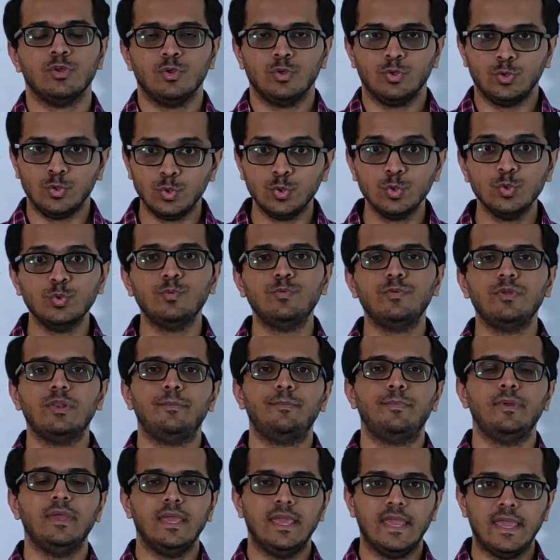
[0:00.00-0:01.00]
you will
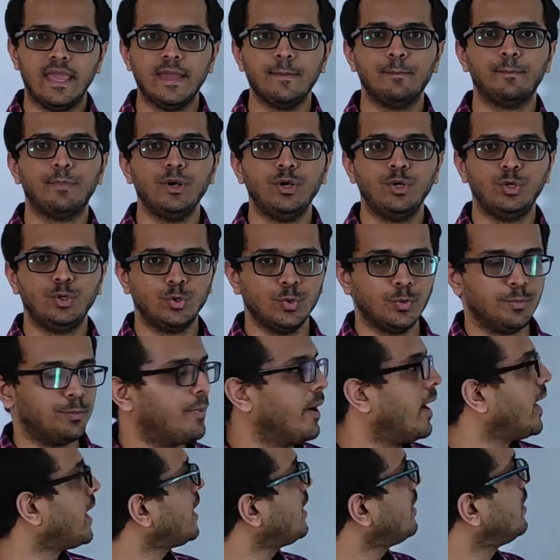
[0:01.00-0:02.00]
be able to
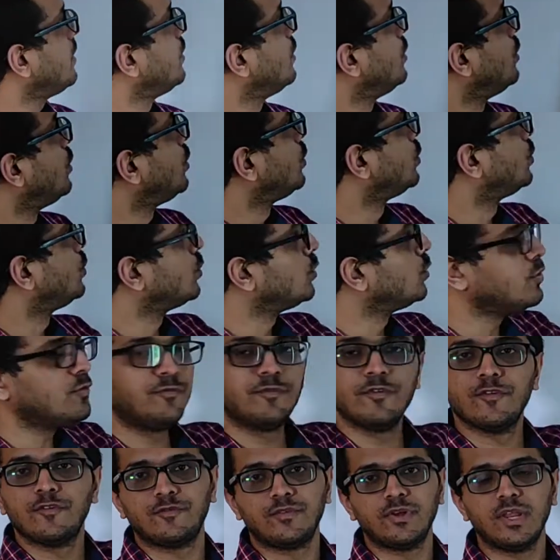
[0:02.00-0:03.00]
buy
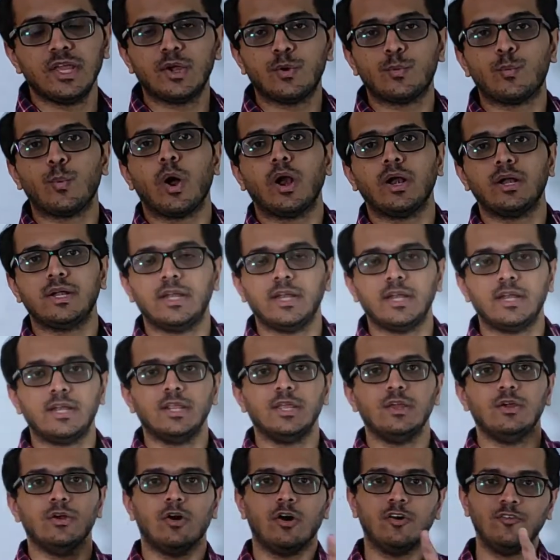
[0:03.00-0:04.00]
250
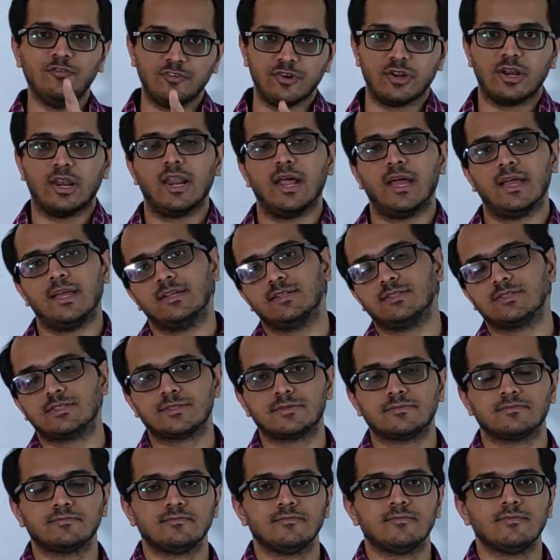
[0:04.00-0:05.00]
quantity of
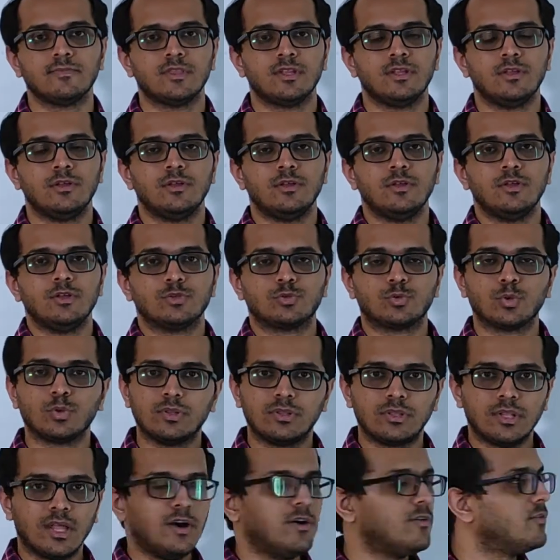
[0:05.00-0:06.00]
Reliance. So
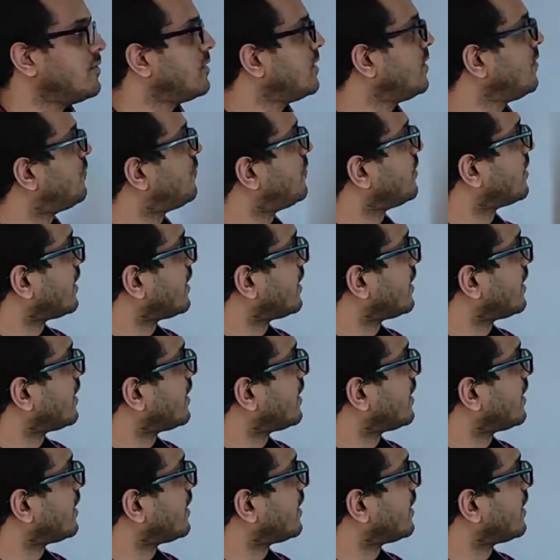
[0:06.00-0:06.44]
now if